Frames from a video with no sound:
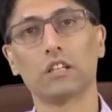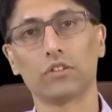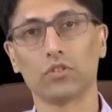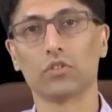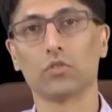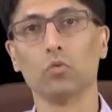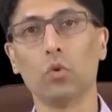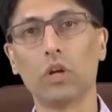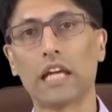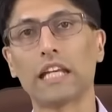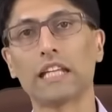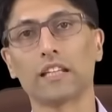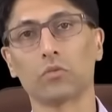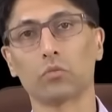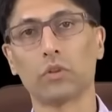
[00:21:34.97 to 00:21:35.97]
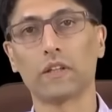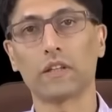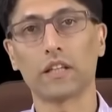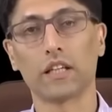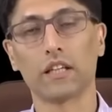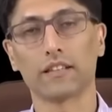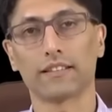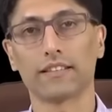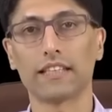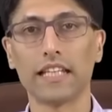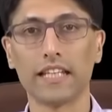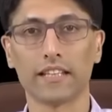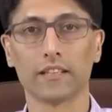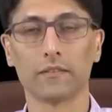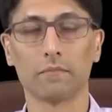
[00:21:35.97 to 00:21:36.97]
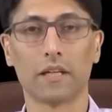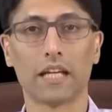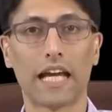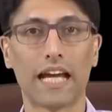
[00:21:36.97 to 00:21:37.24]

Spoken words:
to the way that we see them